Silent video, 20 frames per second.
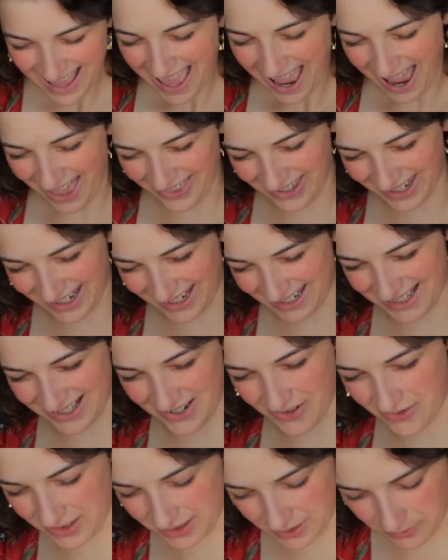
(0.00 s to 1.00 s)
I think it is
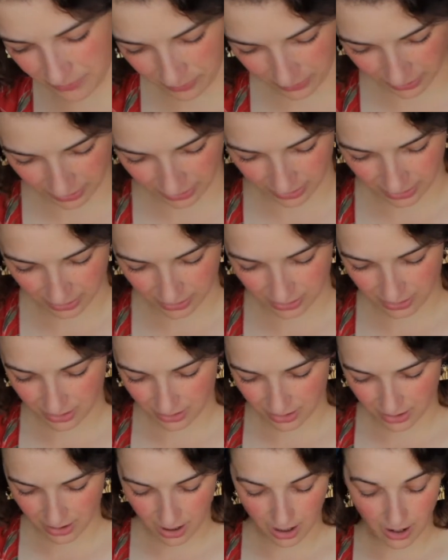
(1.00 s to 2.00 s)
going to work
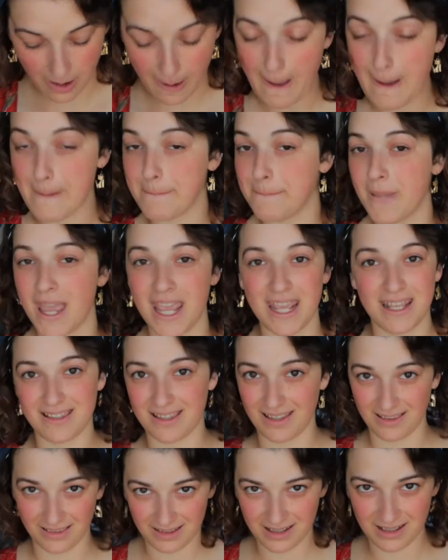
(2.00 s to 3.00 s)

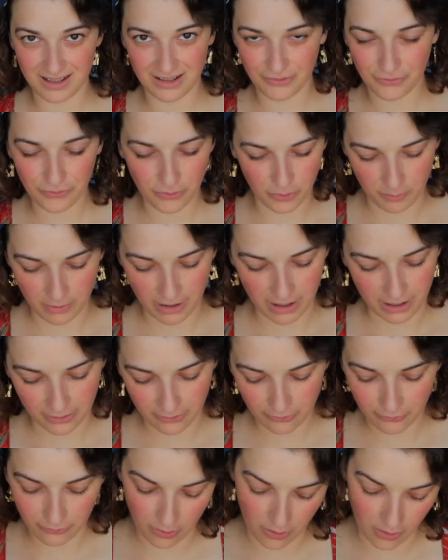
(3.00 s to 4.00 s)
amazingly for my
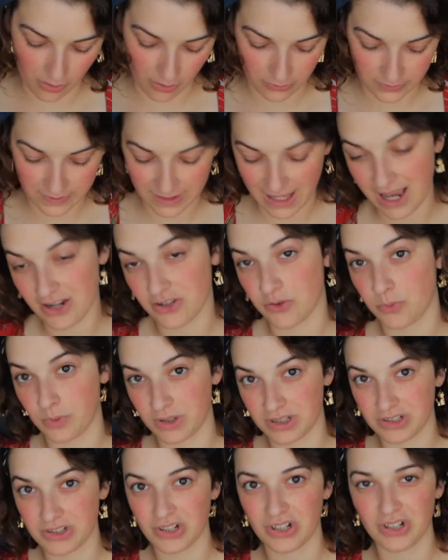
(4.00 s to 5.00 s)

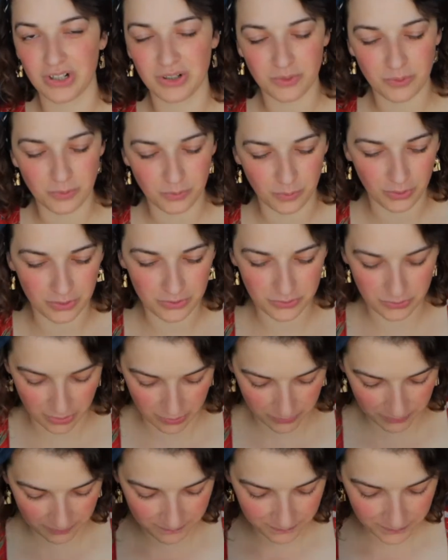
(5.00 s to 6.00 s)
fall/winter
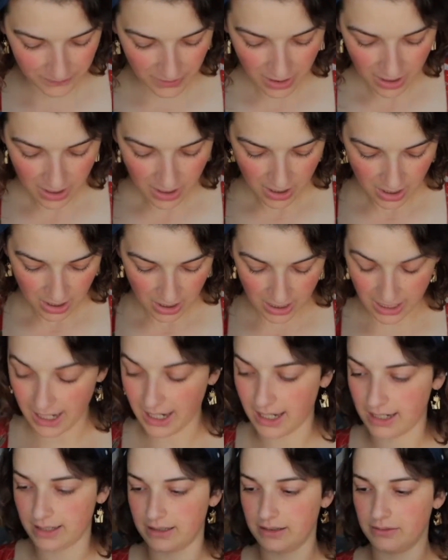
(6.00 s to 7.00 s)
wardrobe.
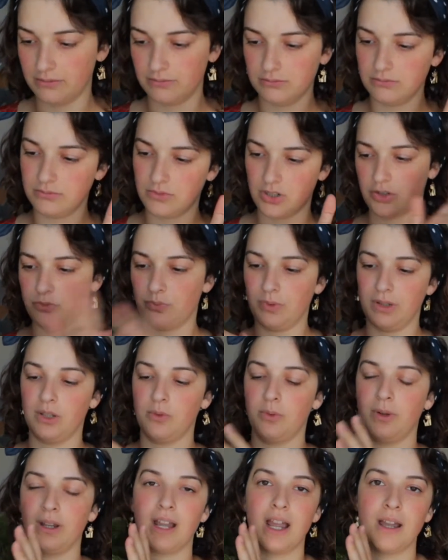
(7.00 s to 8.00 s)
And just really
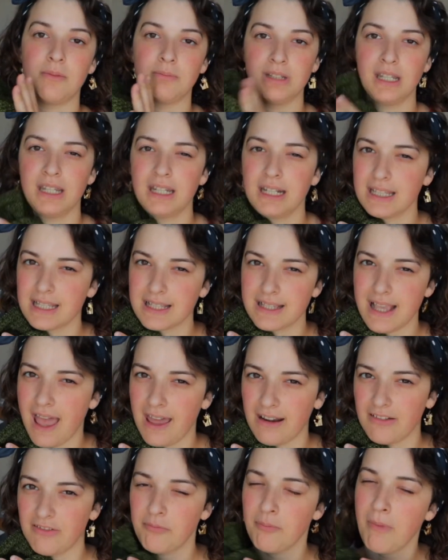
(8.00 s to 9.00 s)
quick, I'm knitting this
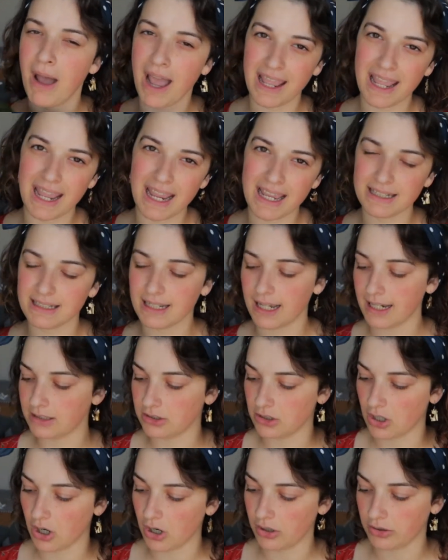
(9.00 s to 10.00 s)
out of my hand-dyed
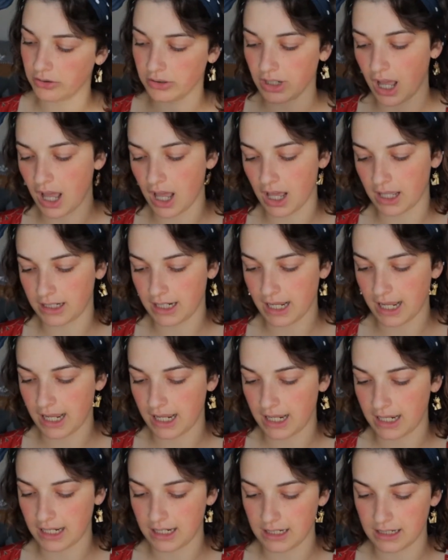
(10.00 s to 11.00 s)
yarn on
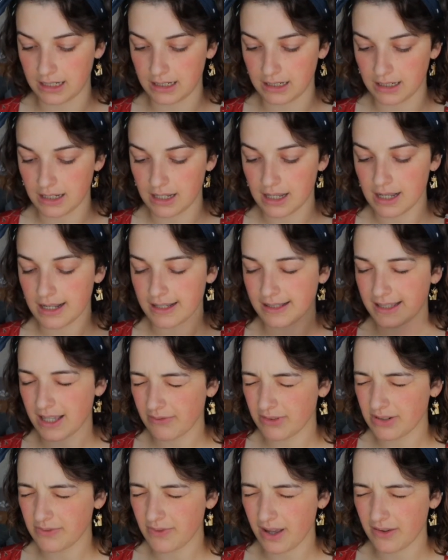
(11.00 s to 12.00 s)
a
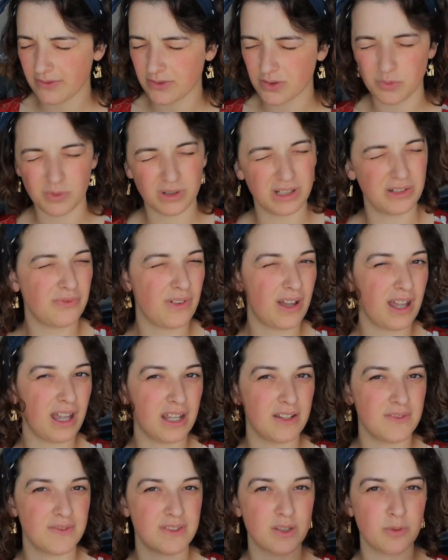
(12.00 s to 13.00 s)

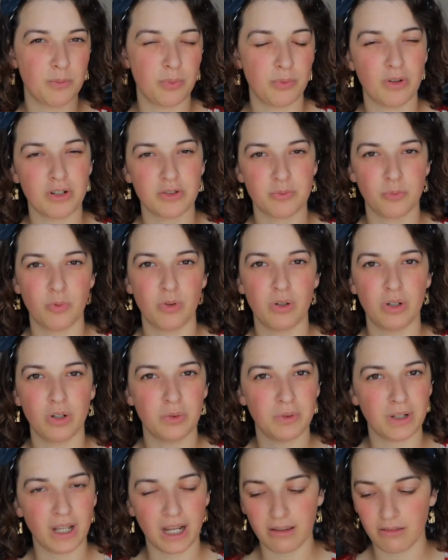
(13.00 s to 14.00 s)
75-25 superwash merino
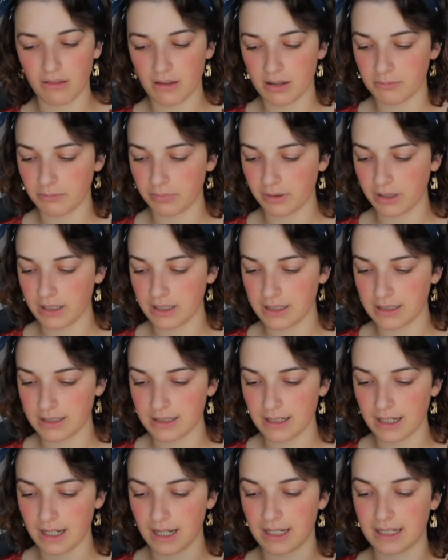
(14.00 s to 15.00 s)
nylon
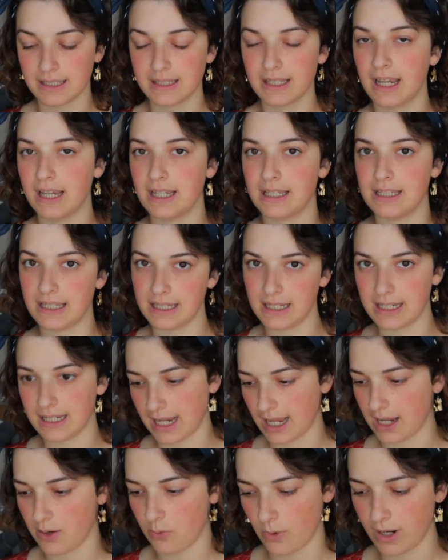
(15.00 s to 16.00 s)
blend, and it's a
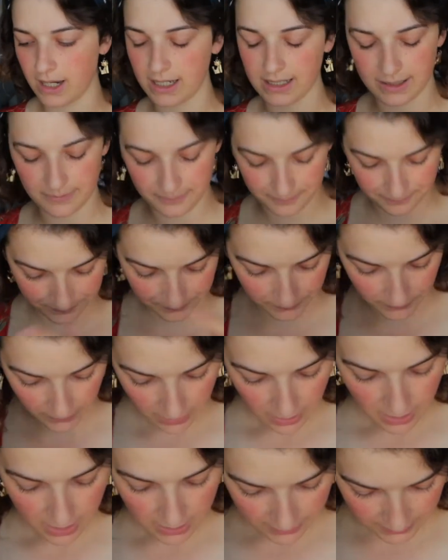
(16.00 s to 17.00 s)
DK weight.
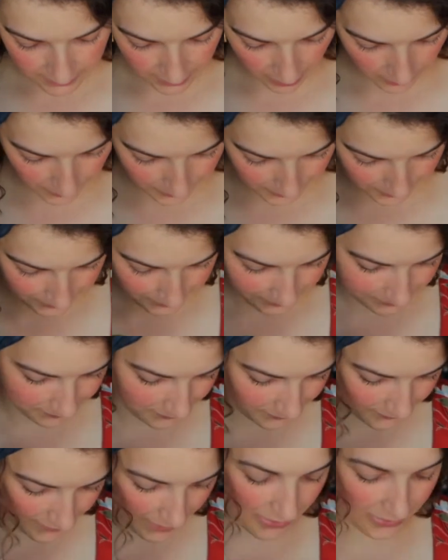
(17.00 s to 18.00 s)
So
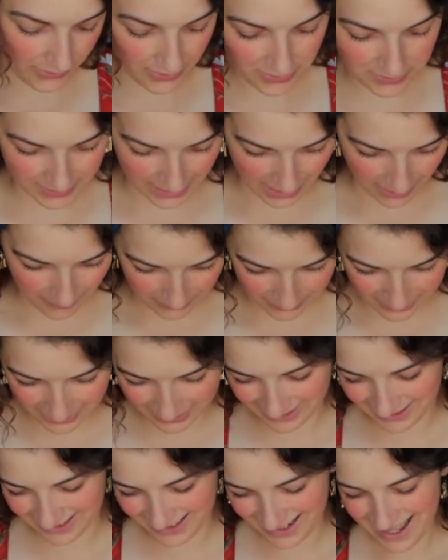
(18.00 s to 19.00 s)
there's that one.
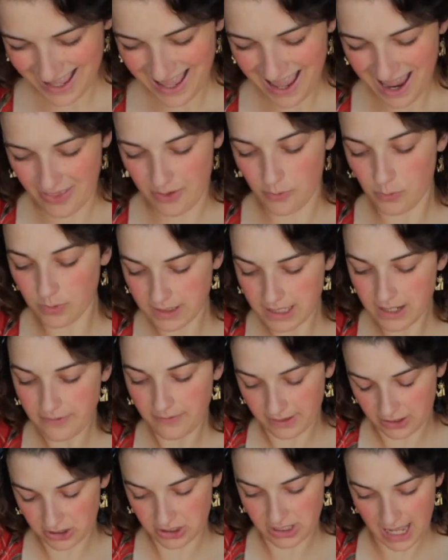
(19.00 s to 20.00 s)
And then once I
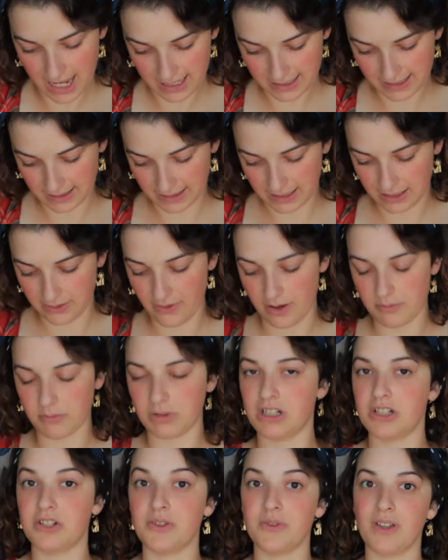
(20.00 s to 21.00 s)
finish that sleeve, I'm
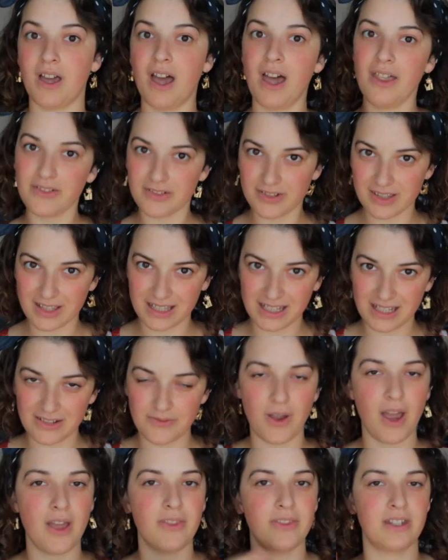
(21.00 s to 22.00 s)
going to do the other
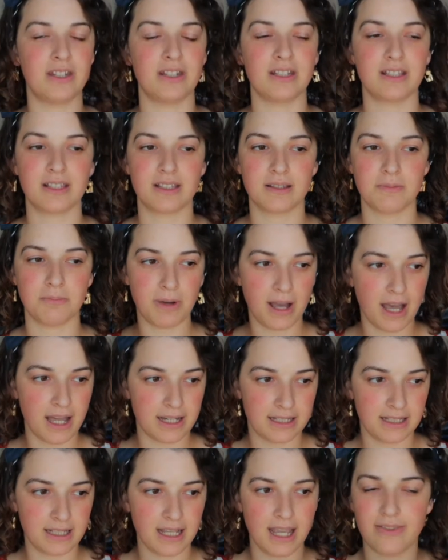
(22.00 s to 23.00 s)
sleeve, and then it's the
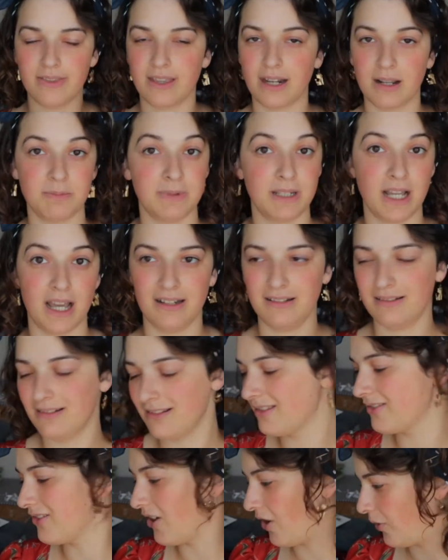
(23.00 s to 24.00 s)
body, and then I'm done.
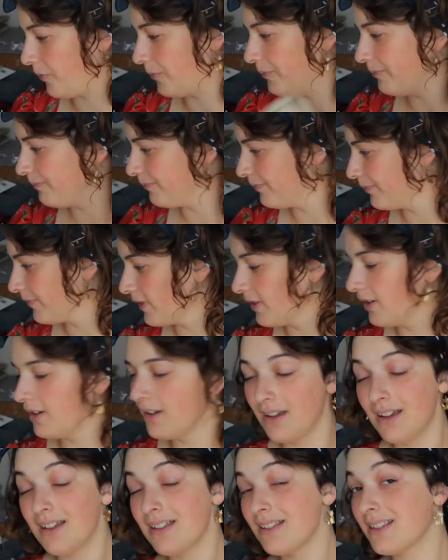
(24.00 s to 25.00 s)
So
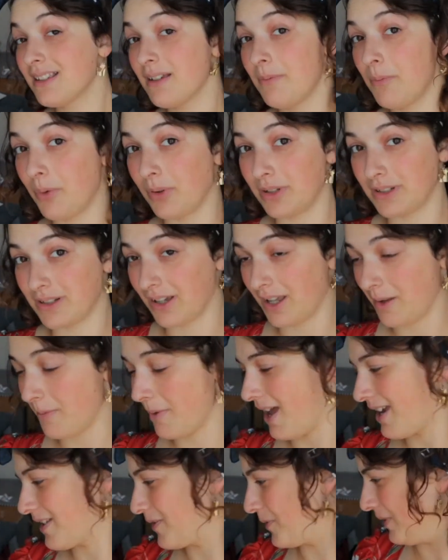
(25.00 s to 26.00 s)
at some point I'll get
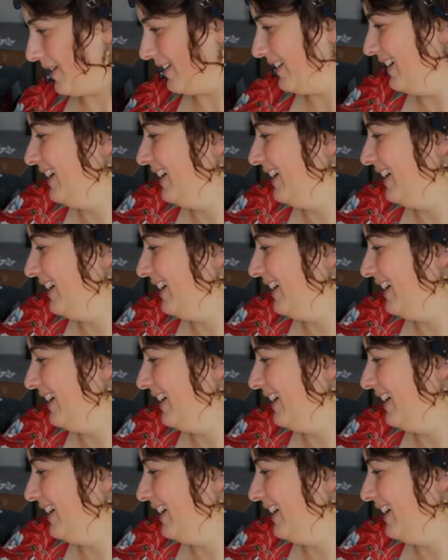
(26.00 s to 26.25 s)
back to it.